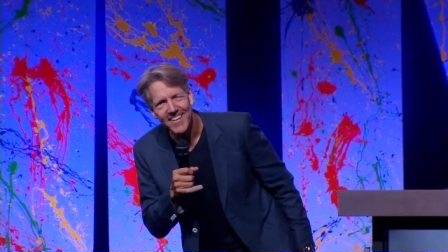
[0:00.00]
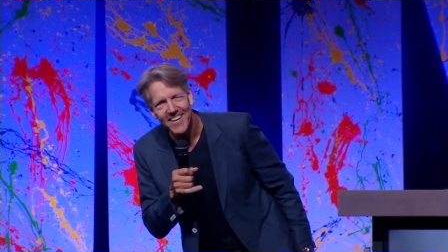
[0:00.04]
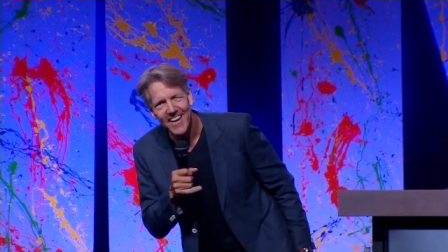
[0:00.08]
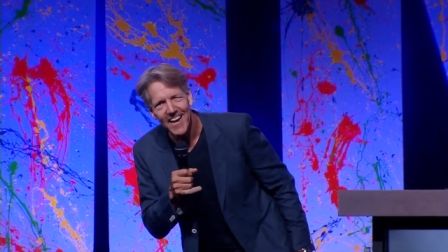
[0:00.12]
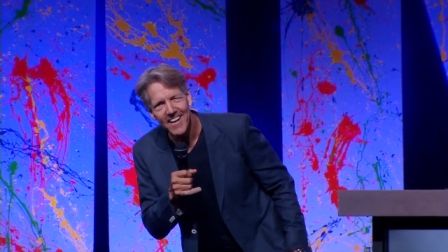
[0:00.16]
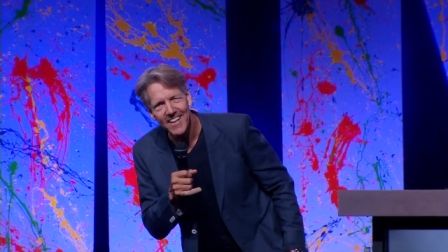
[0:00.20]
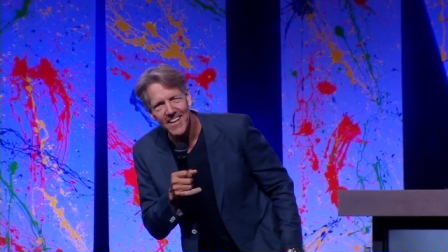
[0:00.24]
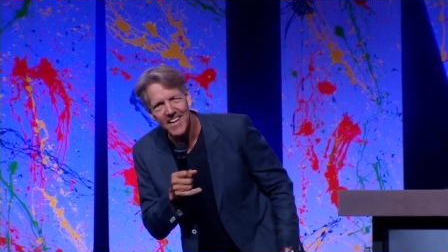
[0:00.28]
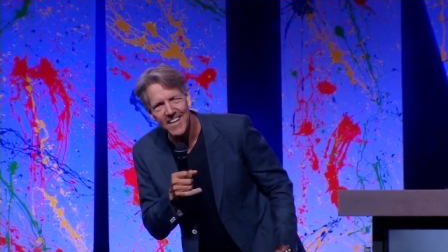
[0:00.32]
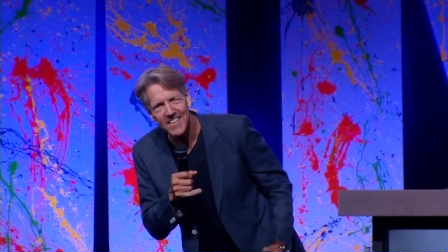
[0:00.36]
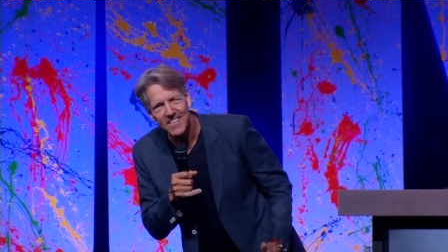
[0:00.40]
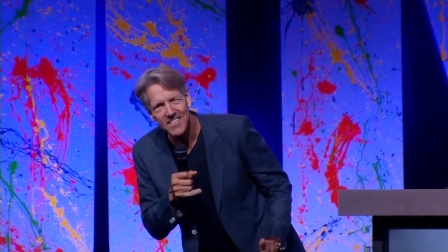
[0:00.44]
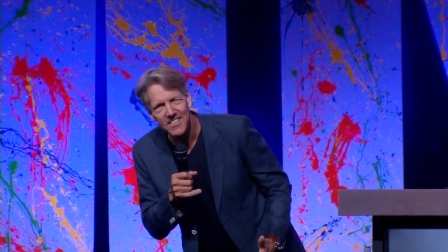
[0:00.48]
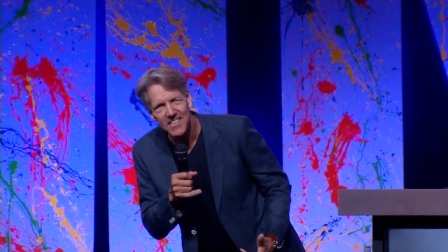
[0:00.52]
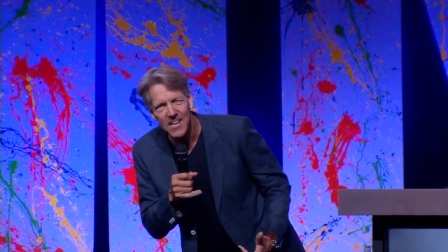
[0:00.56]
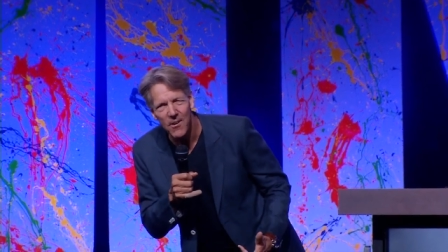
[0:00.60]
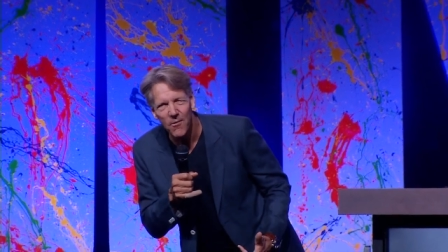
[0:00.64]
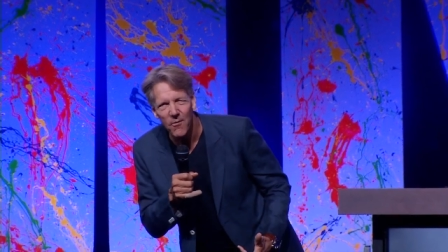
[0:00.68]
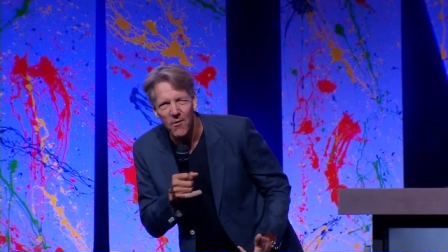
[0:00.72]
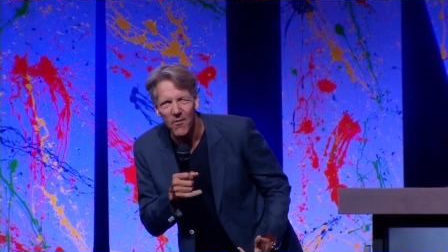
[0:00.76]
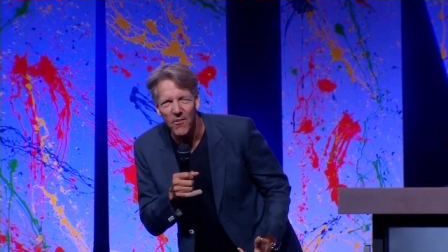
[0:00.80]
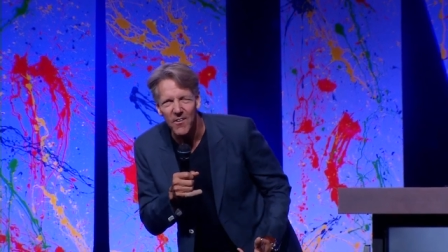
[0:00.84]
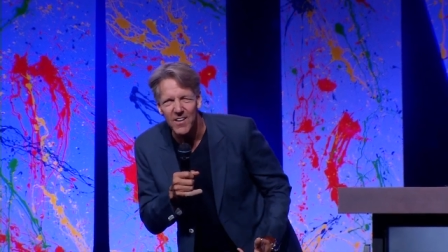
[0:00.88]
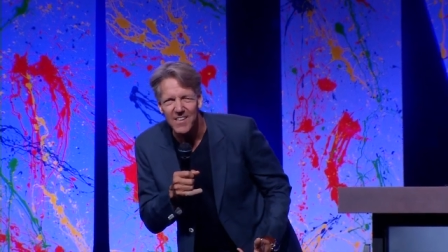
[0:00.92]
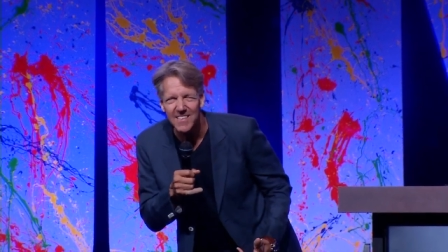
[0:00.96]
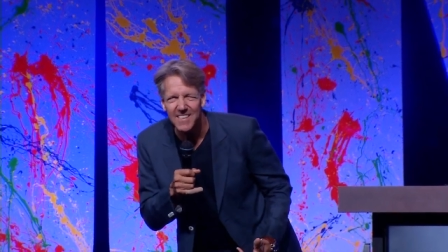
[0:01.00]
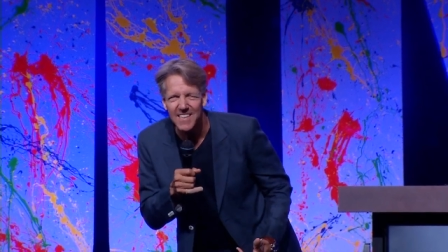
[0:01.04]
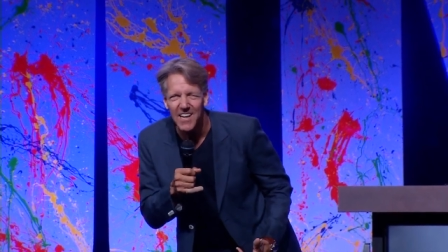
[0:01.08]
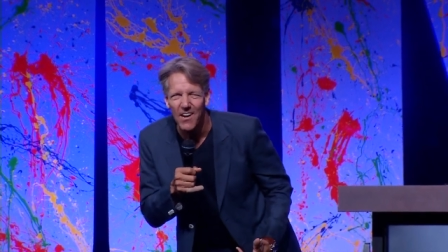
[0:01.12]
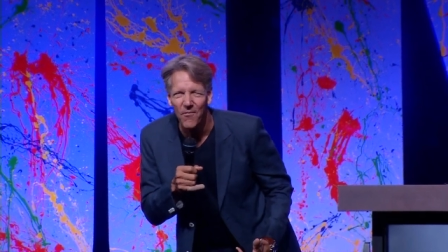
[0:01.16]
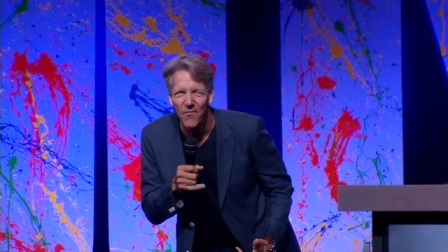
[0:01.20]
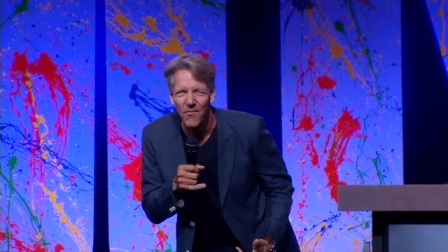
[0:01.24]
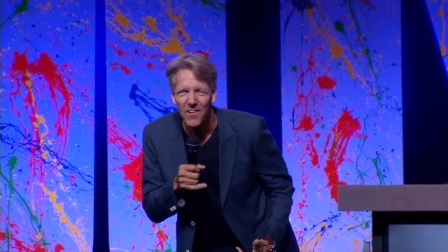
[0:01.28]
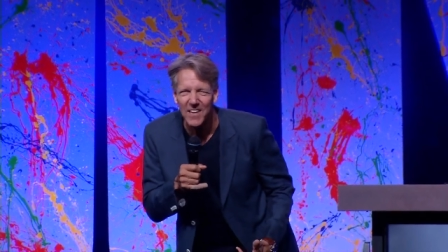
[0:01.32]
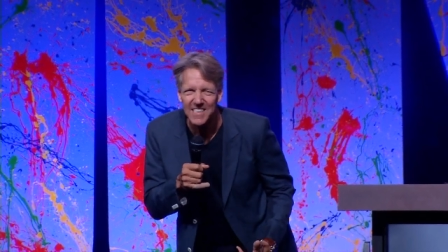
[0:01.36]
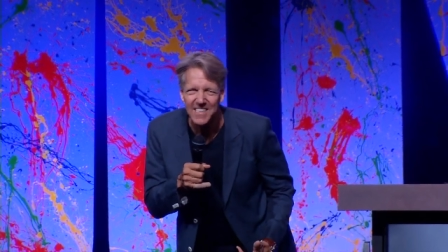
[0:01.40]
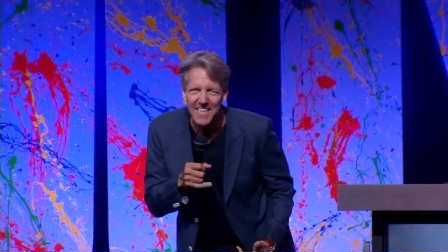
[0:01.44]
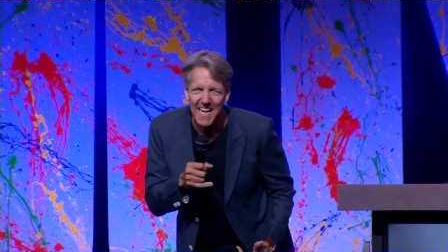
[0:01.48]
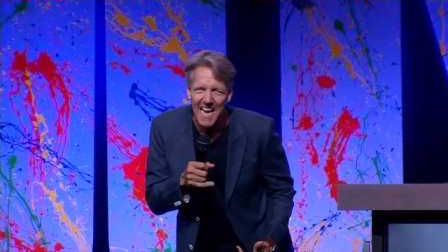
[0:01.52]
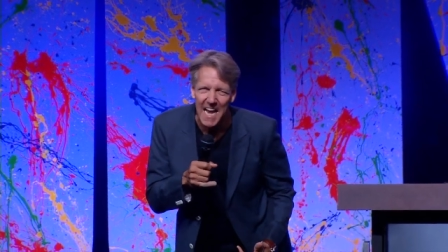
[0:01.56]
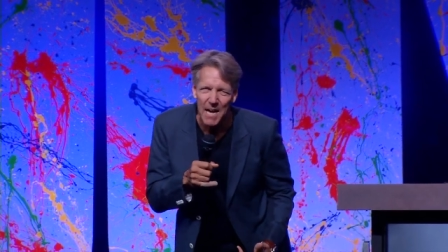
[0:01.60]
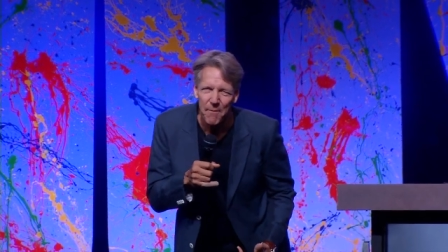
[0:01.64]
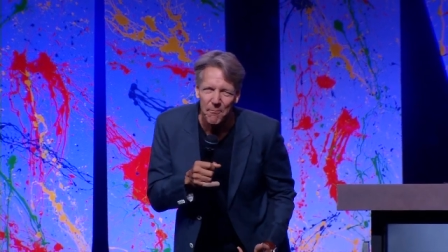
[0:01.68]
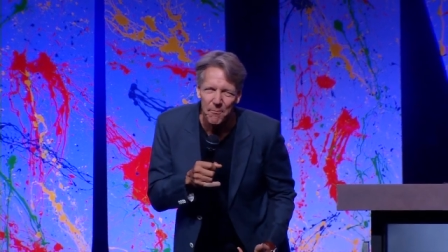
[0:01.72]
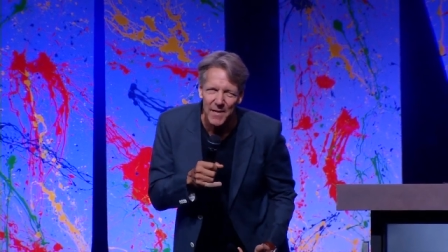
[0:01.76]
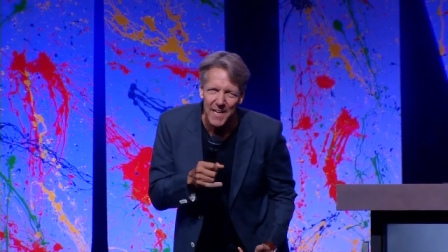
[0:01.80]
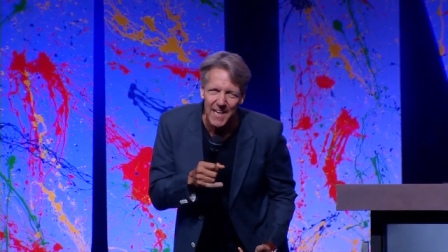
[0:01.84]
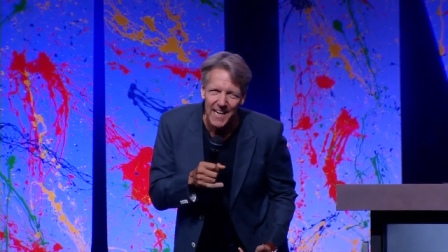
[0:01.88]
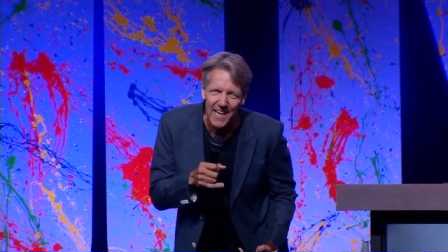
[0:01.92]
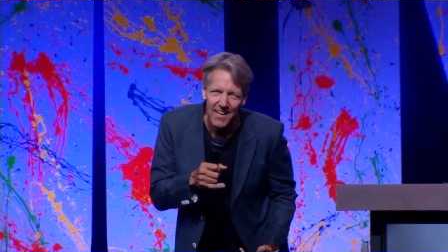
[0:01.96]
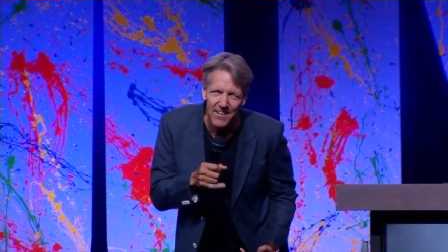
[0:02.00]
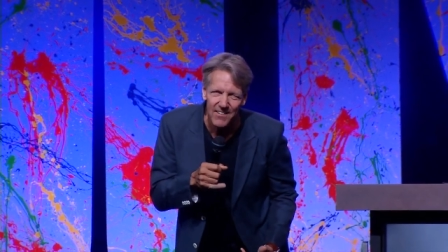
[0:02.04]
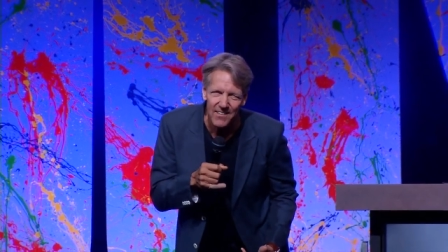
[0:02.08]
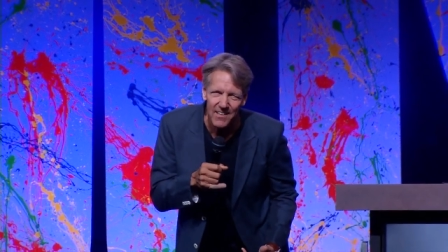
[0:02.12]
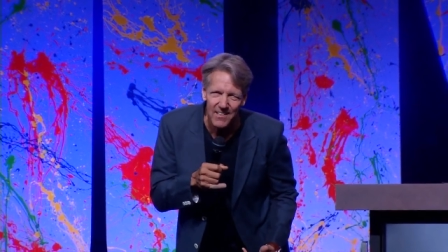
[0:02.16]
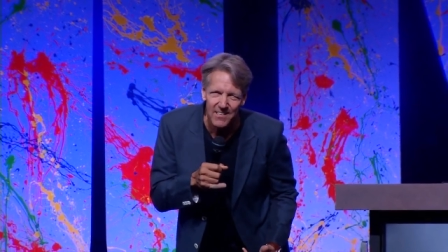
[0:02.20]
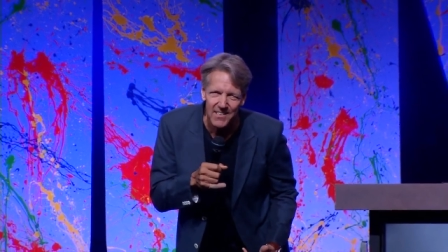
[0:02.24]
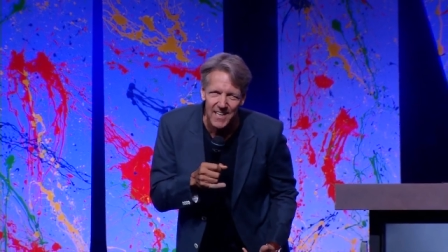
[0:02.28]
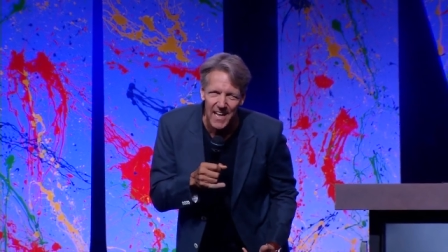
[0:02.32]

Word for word: and they'd see, well, what's now what's happening out there?